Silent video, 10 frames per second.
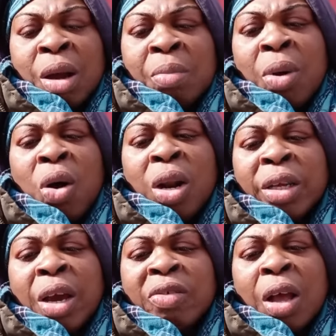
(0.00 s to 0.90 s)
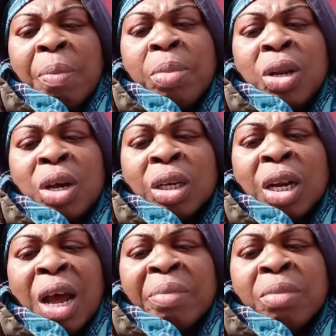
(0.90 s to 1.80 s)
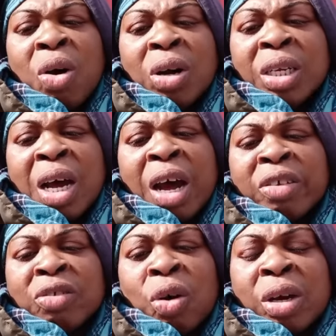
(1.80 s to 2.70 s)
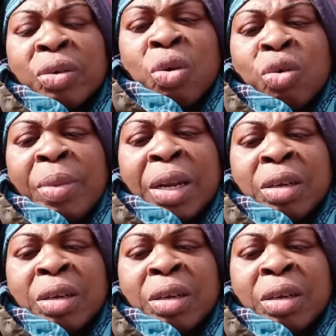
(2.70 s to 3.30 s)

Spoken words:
Molly, here's a blood clot molly dog sucking the woman,